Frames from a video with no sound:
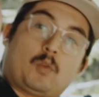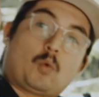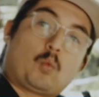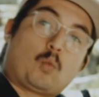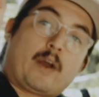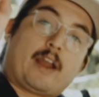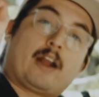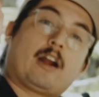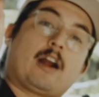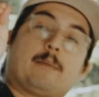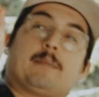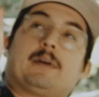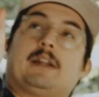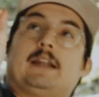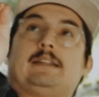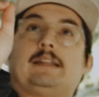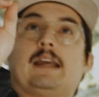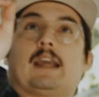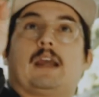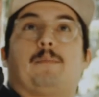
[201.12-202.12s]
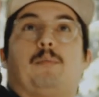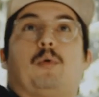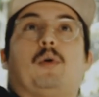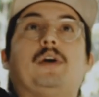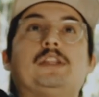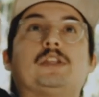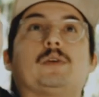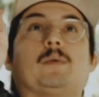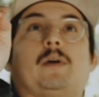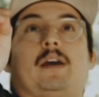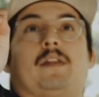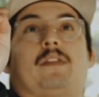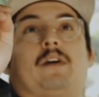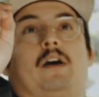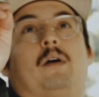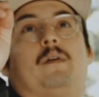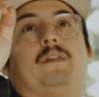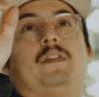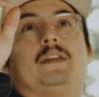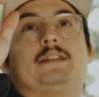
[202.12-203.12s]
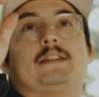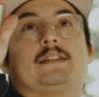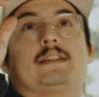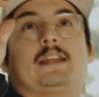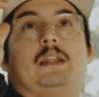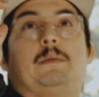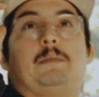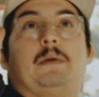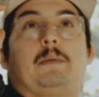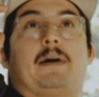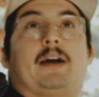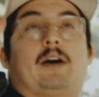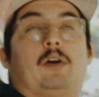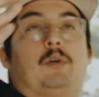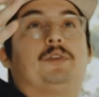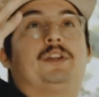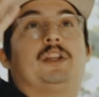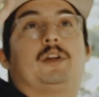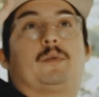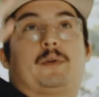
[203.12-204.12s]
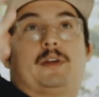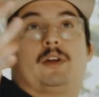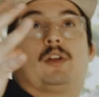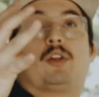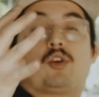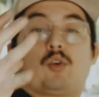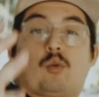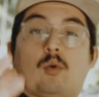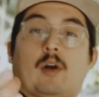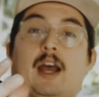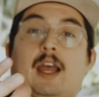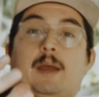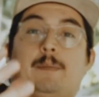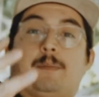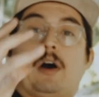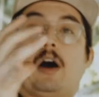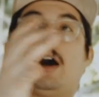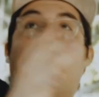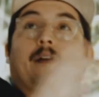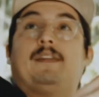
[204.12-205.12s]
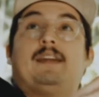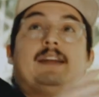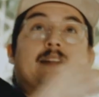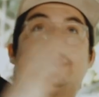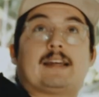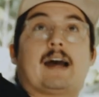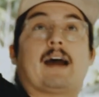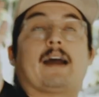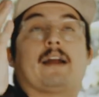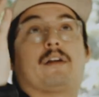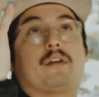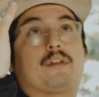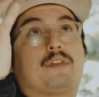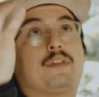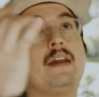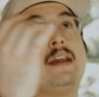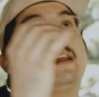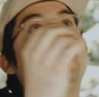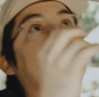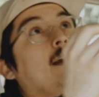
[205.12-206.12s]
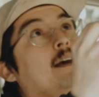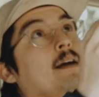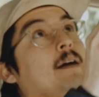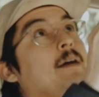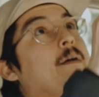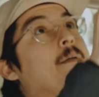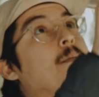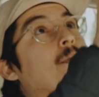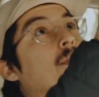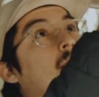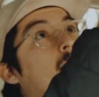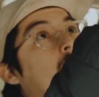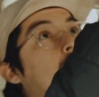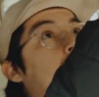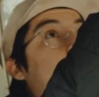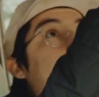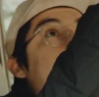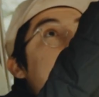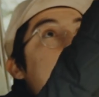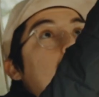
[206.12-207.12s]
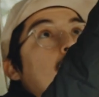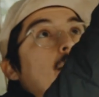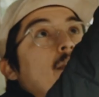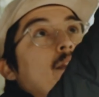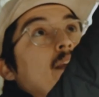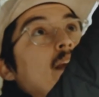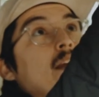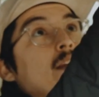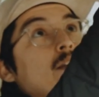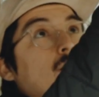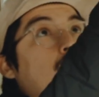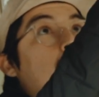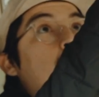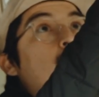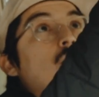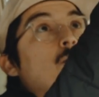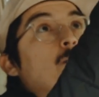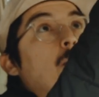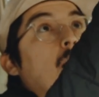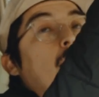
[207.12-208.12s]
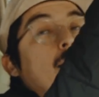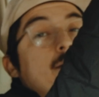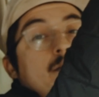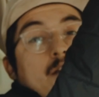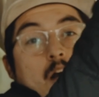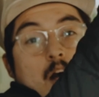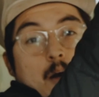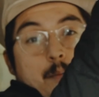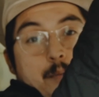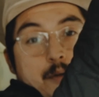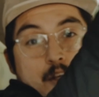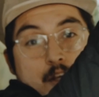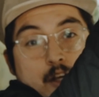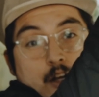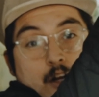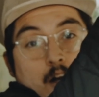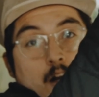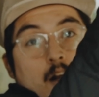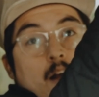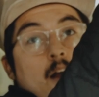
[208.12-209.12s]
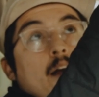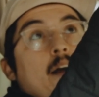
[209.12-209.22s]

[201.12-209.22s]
Where I'm going to take a point away, though, and this is going to be my only real gripe on the entire thing, is these two spots up here